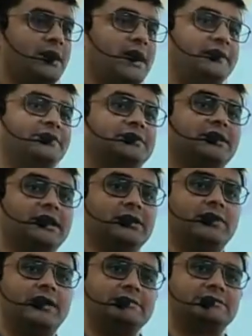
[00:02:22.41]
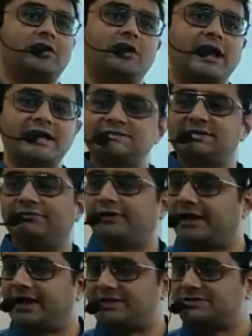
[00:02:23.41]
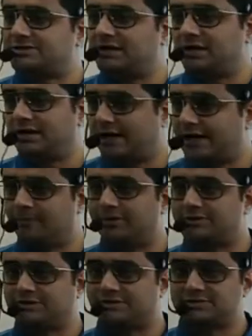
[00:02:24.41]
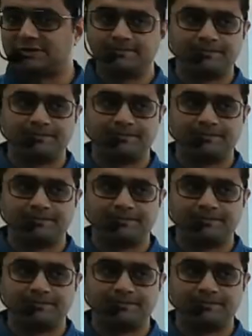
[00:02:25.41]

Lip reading: And the third one is called as financial emergency.